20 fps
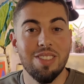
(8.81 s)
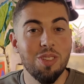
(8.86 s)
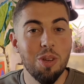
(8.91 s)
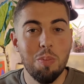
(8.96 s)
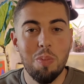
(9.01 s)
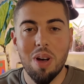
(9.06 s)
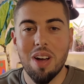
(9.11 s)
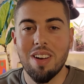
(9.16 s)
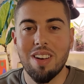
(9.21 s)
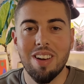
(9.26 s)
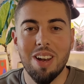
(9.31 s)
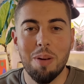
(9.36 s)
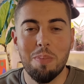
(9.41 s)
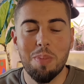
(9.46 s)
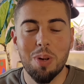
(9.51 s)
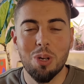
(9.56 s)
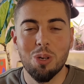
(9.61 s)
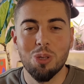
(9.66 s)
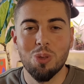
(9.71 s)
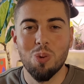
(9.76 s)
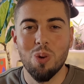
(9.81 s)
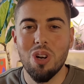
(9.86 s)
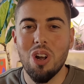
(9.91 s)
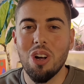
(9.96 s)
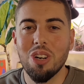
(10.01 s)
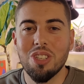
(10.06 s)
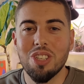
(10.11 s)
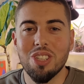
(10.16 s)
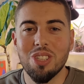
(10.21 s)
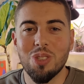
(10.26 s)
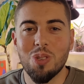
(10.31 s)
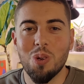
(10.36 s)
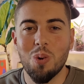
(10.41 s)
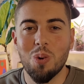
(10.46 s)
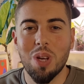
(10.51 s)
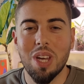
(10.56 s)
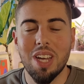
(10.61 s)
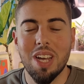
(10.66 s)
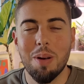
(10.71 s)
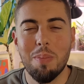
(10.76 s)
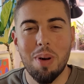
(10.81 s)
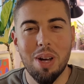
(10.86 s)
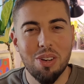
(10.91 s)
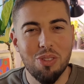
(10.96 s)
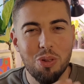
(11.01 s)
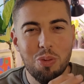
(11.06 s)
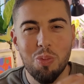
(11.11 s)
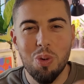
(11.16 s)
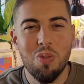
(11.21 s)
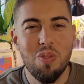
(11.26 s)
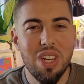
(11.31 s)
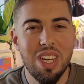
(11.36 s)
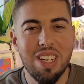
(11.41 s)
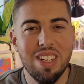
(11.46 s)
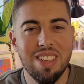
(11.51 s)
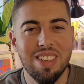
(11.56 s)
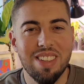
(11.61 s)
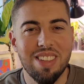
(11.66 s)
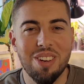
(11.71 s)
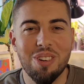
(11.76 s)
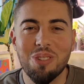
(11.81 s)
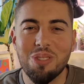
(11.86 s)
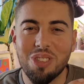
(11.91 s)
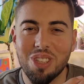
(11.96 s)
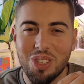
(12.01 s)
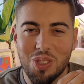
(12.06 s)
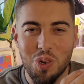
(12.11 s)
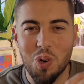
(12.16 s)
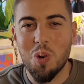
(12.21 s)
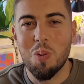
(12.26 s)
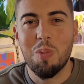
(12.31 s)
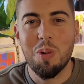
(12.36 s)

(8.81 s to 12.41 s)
buckle up because we're not just talking about removing those adorable